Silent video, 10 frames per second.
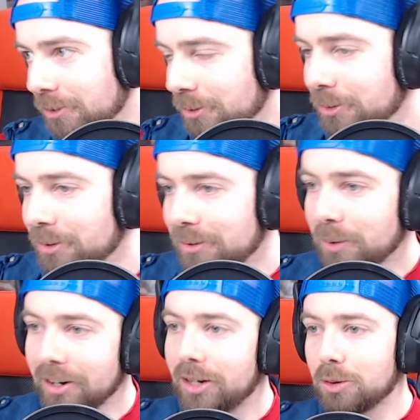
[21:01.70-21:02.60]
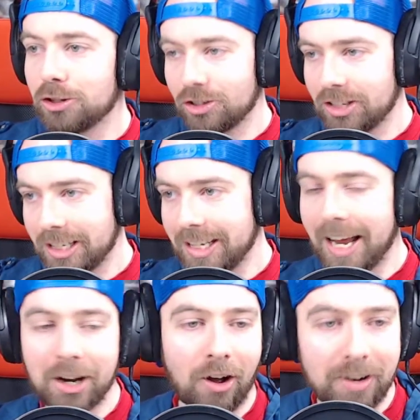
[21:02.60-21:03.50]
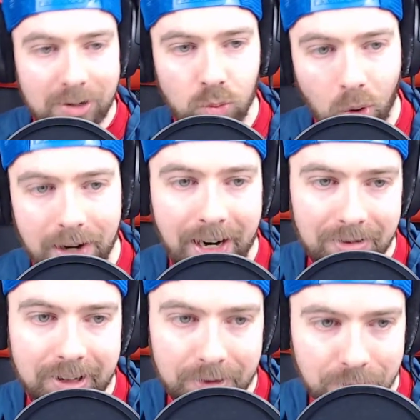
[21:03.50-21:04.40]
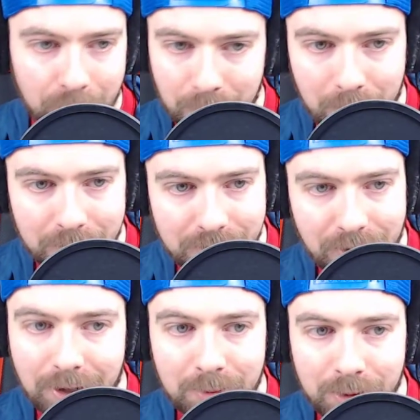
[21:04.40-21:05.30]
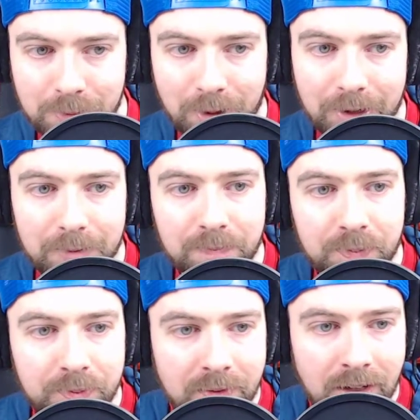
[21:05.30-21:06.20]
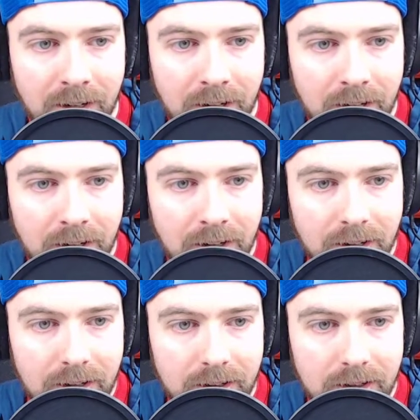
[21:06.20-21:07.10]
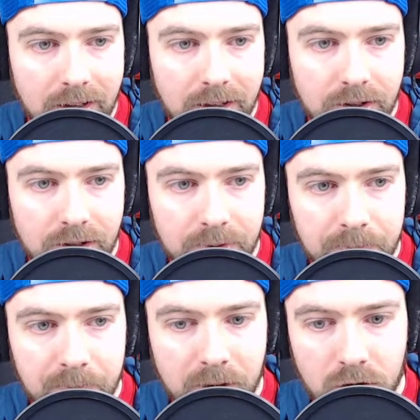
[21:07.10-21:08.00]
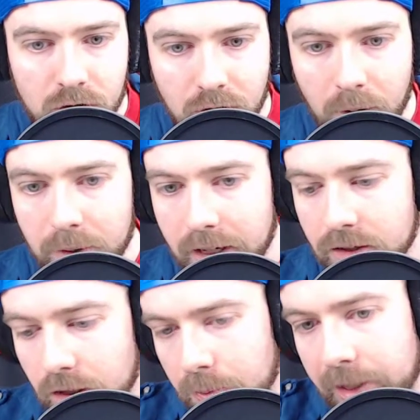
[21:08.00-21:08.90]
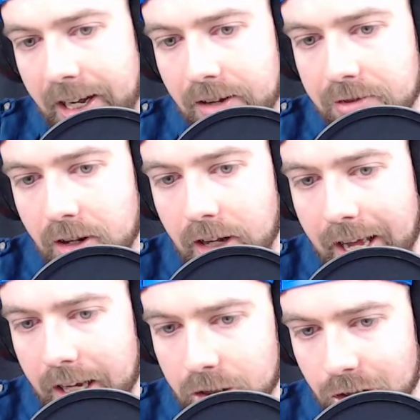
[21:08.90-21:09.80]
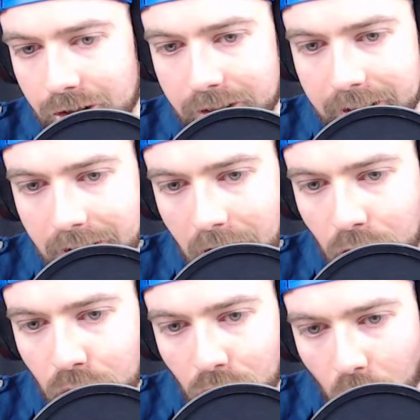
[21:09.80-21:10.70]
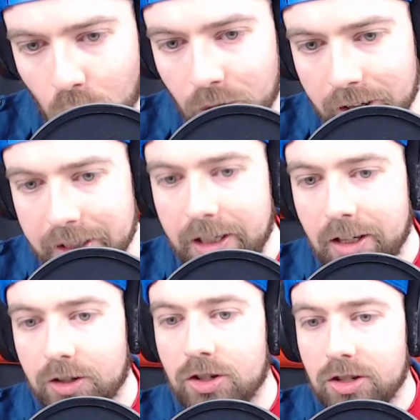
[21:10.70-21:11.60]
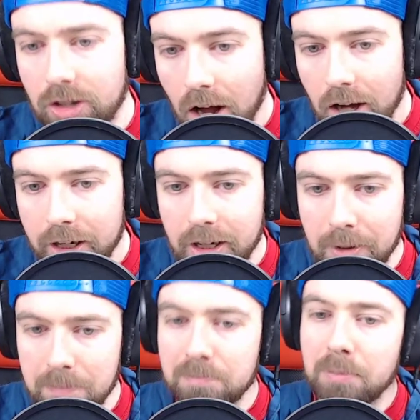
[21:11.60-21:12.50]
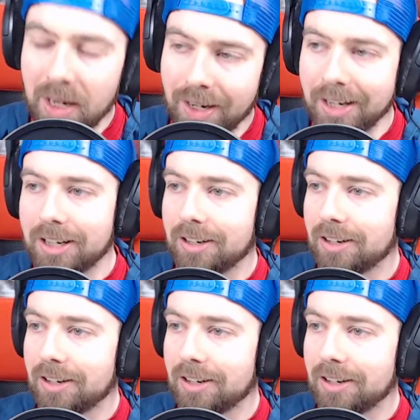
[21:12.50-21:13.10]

dude. Where he would just stay on his one heavy for the most part. Yes. So next up we have actually our only stock medic.